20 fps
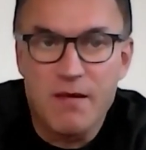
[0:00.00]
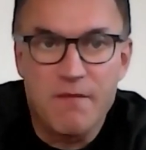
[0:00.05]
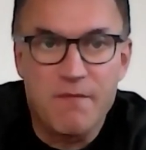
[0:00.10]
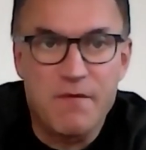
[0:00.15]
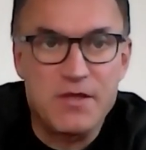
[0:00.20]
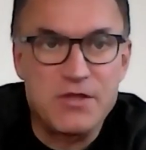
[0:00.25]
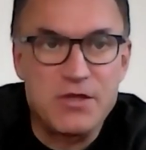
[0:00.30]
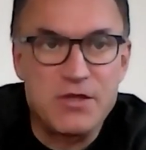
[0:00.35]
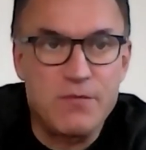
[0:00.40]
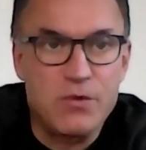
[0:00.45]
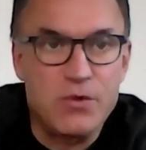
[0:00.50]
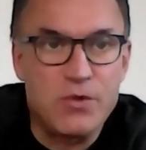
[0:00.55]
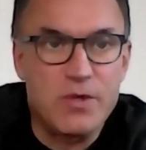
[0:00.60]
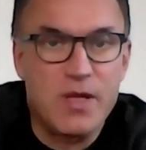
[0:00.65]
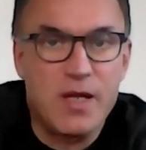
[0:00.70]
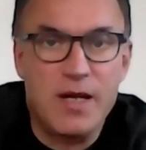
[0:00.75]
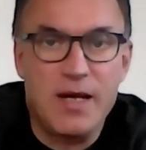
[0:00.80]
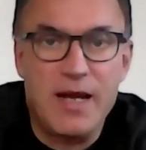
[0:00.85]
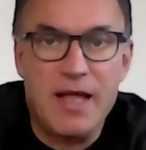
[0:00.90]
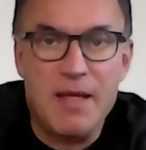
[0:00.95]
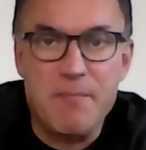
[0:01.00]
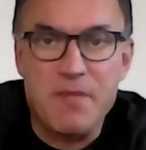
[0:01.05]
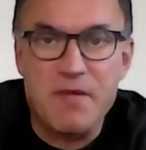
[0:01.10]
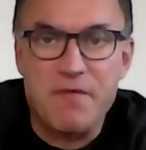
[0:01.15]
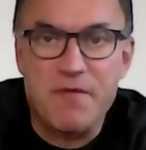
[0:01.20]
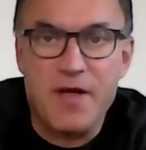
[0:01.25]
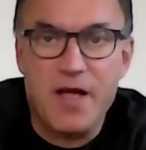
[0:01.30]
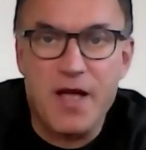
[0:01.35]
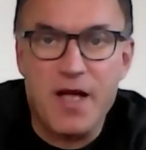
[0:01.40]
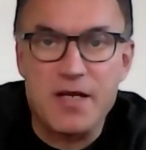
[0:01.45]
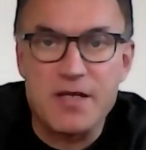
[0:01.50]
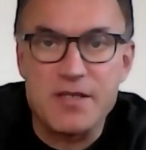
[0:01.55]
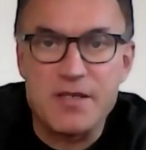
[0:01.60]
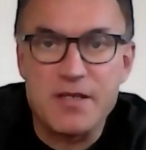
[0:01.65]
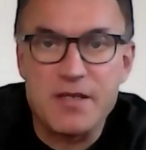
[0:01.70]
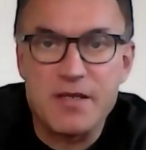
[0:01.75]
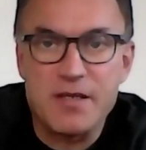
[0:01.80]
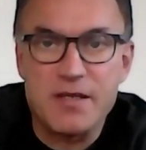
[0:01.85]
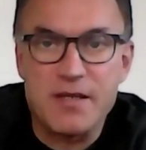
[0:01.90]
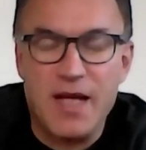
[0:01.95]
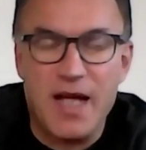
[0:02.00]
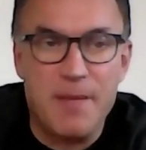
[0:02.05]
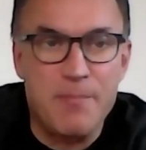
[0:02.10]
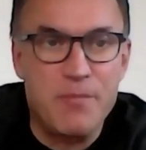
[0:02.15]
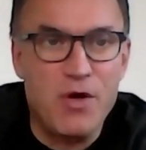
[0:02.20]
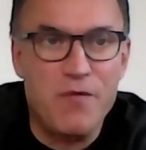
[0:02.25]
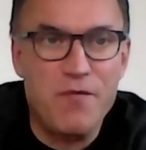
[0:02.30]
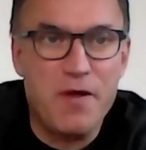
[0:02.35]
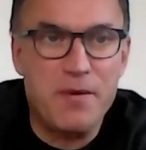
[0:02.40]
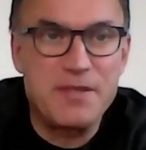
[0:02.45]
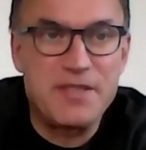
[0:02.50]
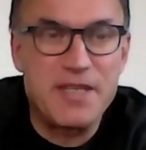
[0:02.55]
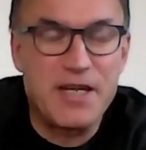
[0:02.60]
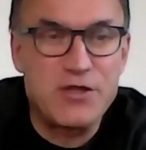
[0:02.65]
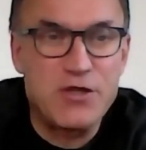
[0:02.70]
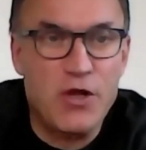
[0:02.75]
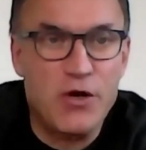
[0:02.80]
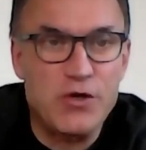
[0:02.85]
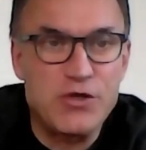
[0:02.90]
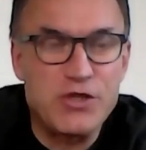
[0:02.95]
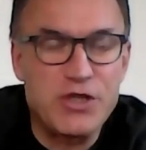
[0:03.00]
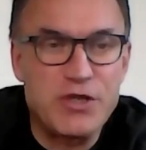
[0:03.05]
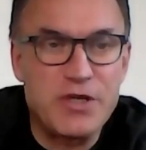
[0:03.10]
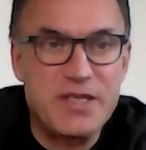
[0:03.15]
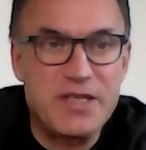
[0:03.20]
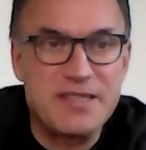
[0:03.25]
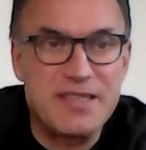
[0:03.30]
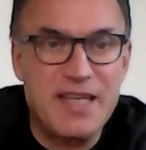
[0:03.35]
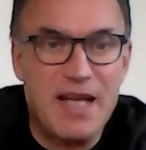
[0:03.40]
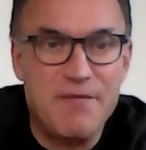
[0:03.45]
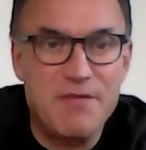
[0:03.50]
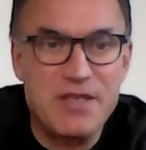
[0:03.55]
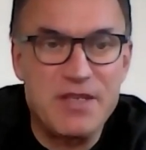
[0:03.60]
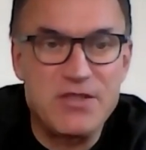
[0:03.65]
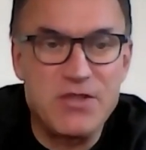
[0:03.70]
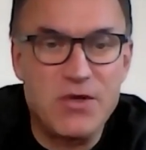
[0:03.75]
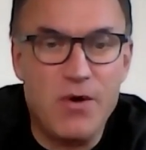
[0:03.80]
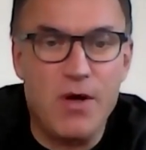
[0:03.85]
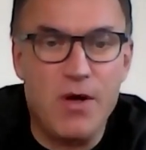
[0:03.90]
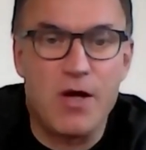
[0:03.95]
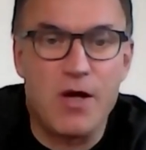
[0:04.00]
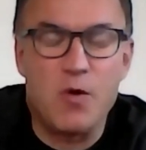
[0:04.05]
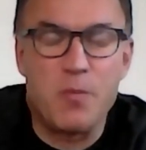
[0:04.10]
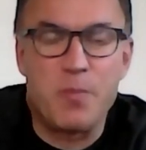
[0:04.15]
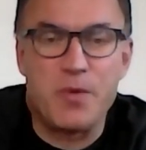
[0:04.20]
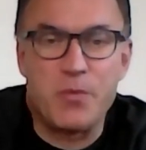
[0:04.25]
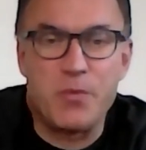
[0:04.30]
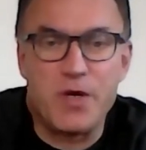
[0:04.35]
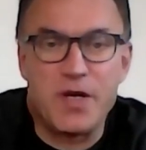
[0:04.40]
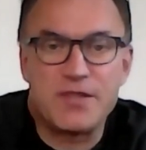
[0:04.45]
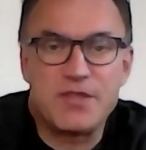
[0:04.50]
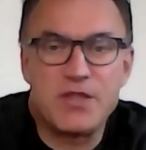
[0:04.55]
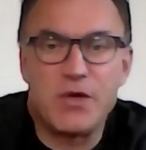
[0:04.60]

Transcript: First of all, let me find that I'm not very technologically savvy, so I hope it works.